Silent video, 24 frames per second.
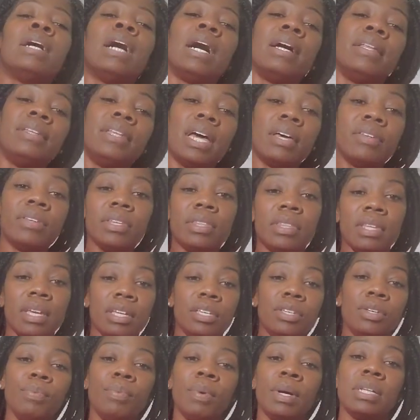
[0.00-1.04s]
Another thing
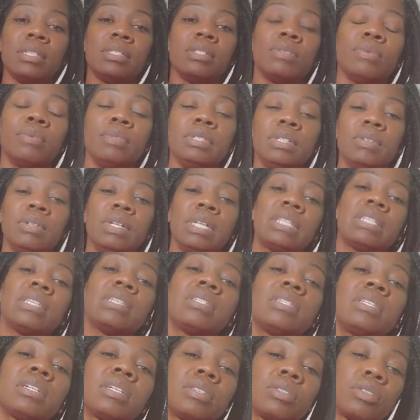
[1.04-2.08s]
you want to do when you get the
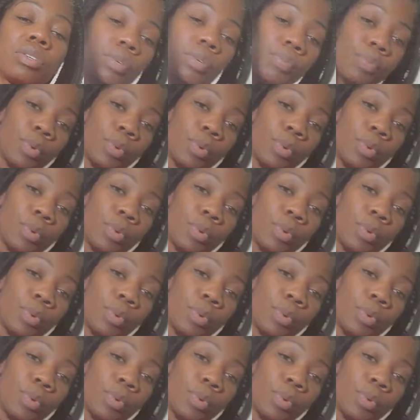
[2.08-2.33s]
6 cube